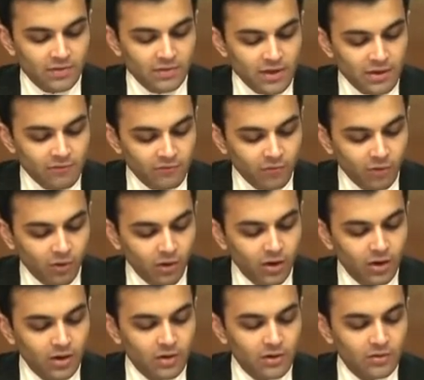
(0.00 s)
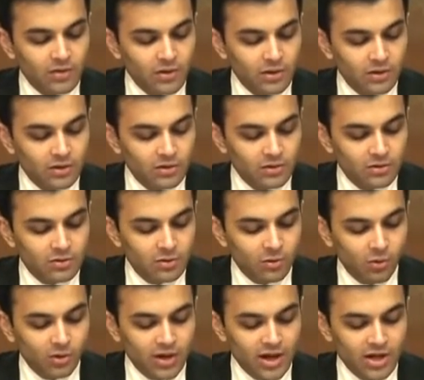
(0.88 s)
Therefore, the
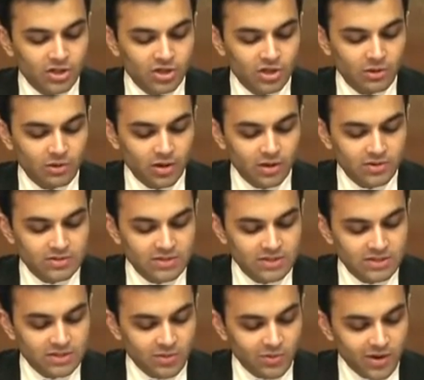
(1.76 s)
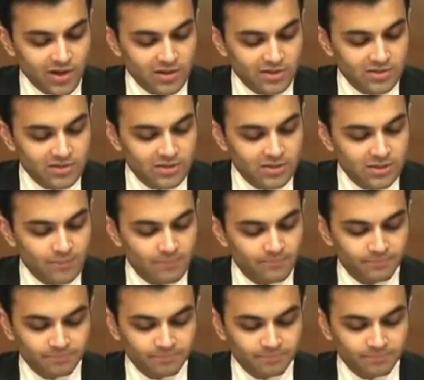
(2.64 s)
Lord has showed us these grades.